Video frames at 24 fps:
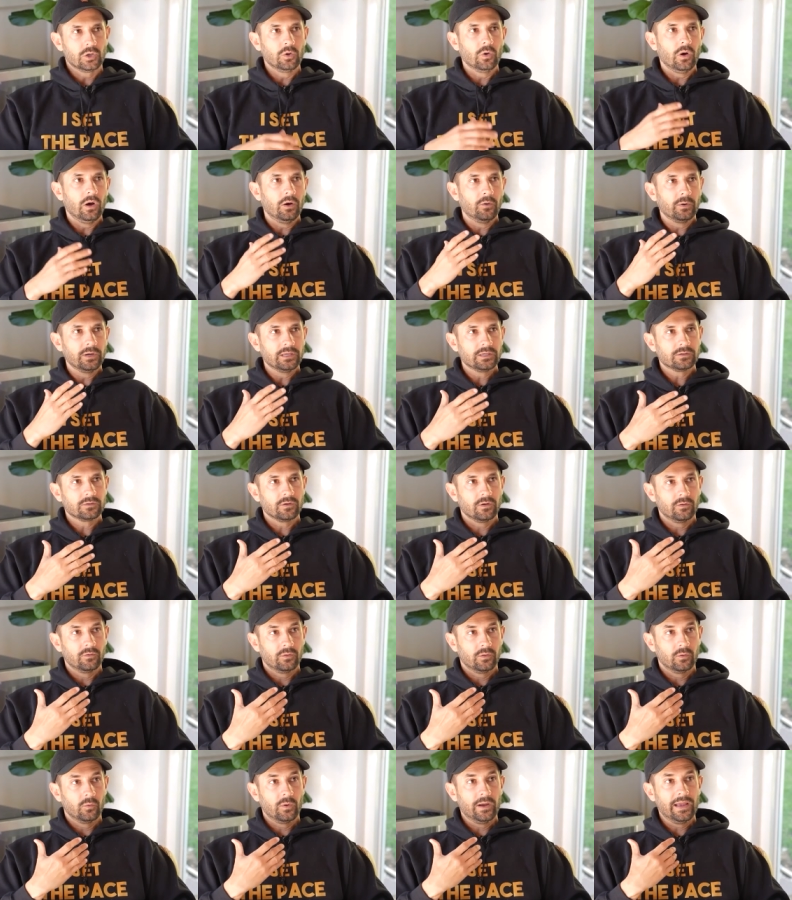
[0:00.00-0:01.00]
you always
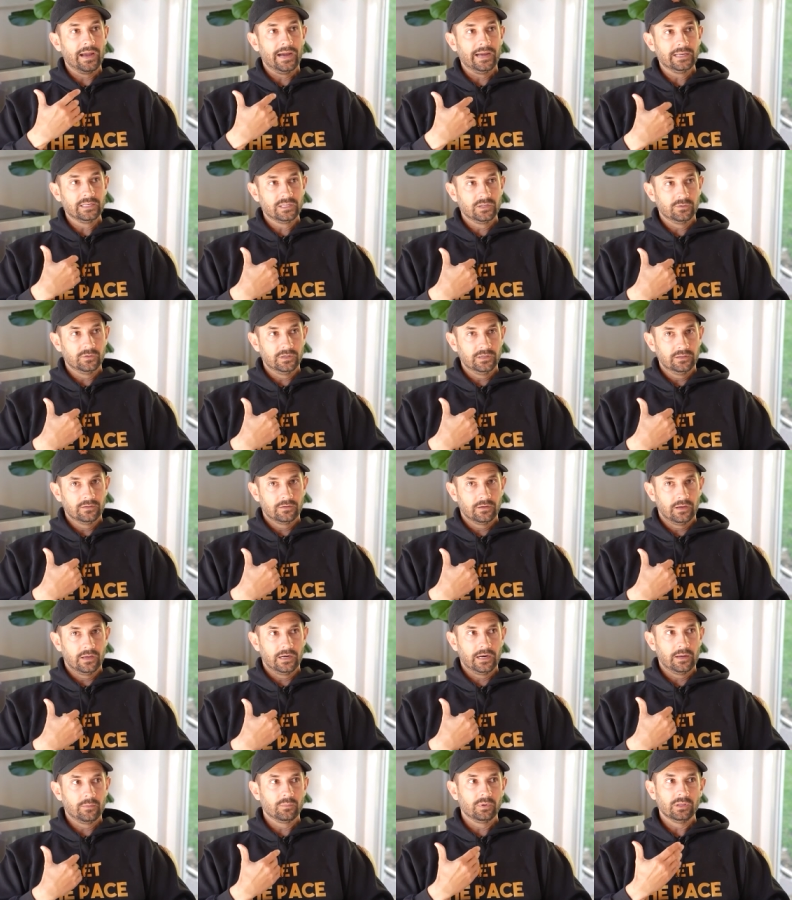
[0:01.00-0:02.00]
the way i do it
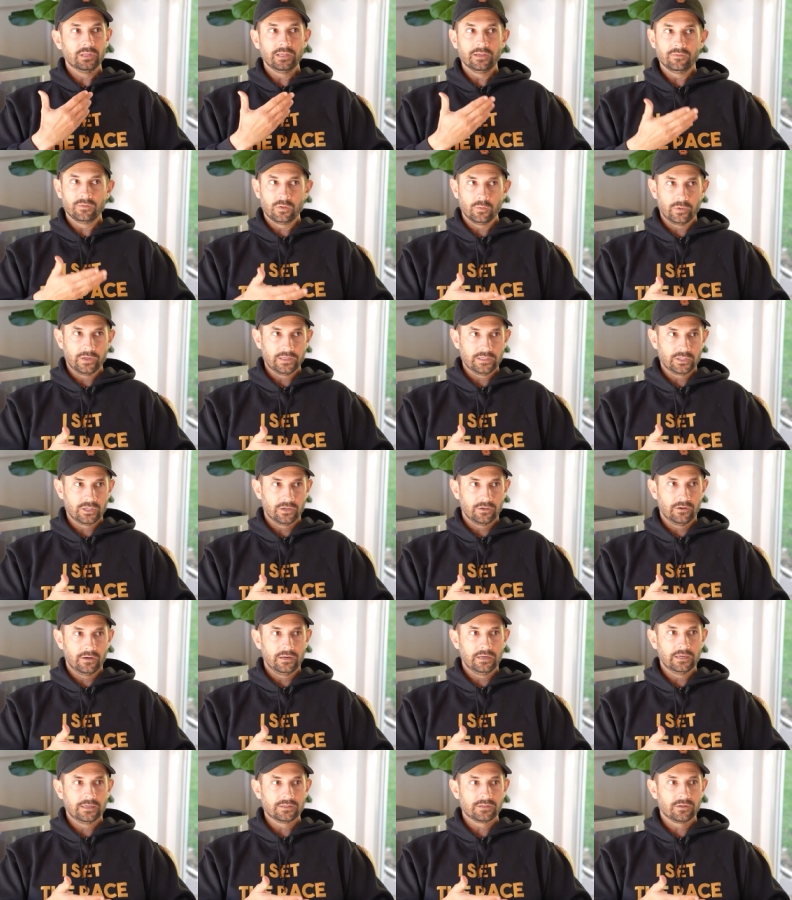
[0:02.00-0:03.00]
and i believe the way
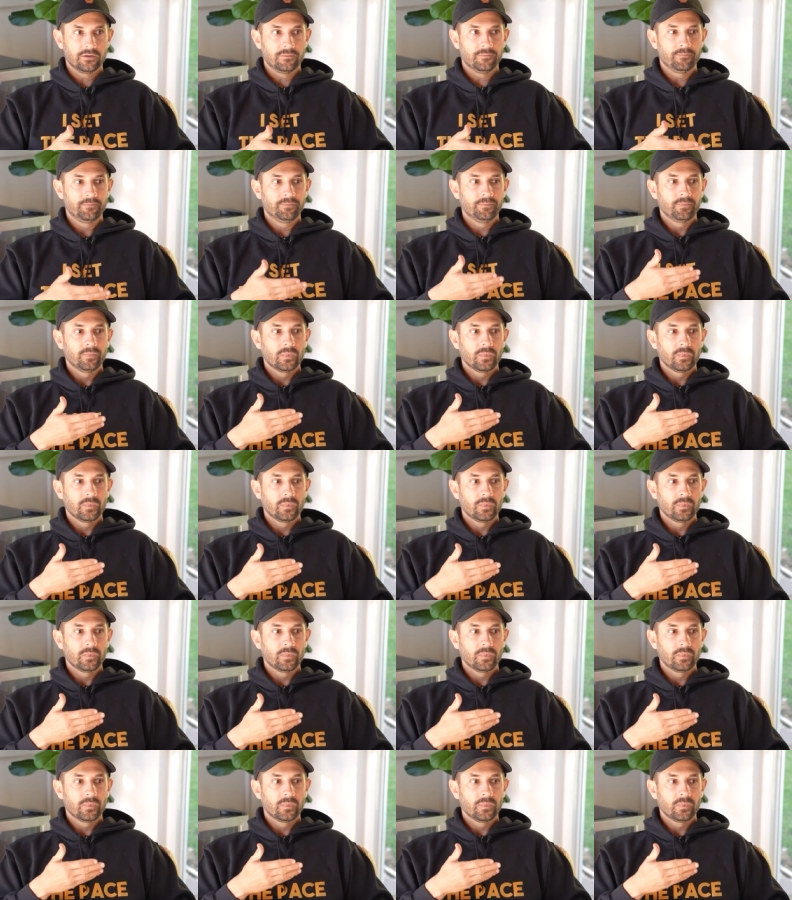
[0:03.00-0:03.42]
jerry does it